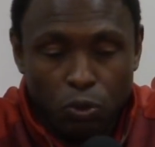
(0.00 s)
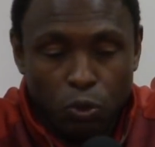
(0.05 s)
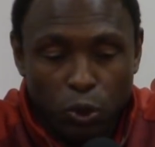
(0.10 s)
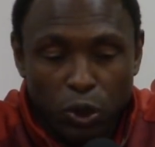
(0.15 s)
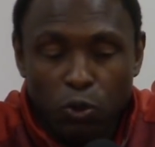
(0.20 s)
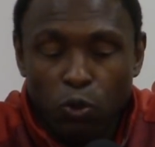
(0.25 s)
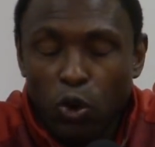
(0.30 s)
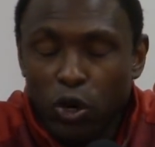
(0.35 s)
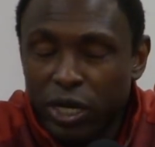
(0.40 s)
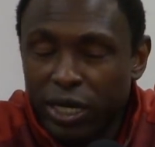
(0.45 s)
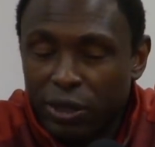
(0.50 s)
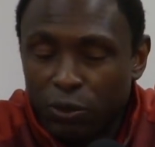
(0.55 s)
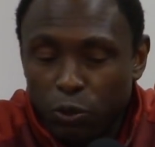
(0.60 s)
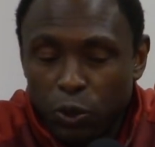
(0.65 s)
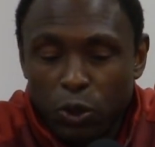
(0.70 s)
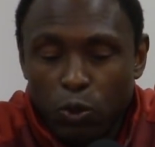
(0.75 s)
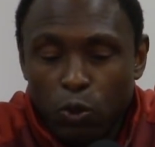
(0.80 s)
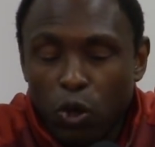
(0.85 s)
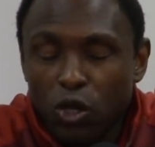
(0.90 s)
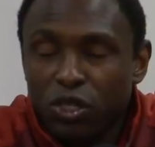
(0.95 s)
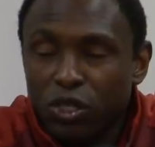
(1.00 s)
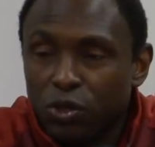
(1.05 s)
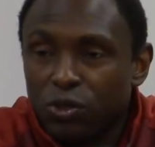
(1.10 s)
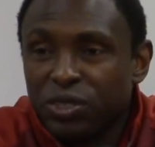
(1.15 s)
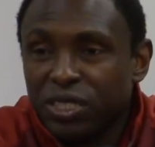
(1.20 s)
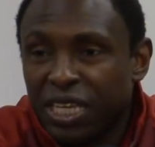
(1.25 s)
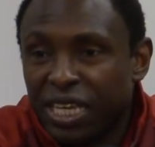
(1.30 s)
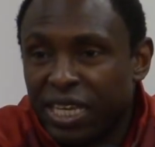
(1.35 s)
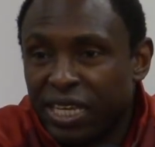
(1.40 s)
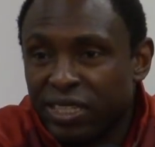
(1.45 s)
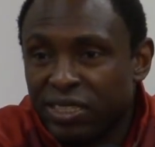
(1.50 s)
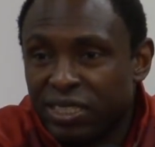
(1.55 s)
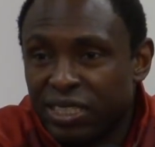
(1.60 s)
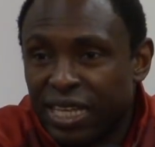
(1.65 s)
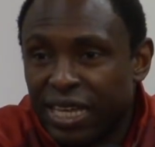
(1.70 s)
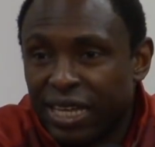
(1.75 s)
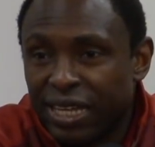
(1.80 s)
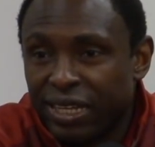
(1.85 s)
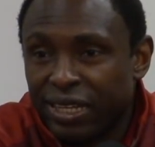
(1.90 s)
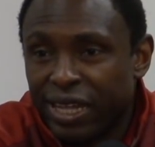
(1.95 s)
we want to, we want those kids
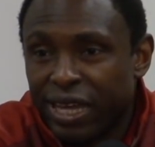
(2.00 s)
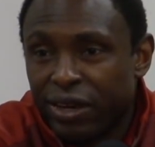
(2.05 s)
that,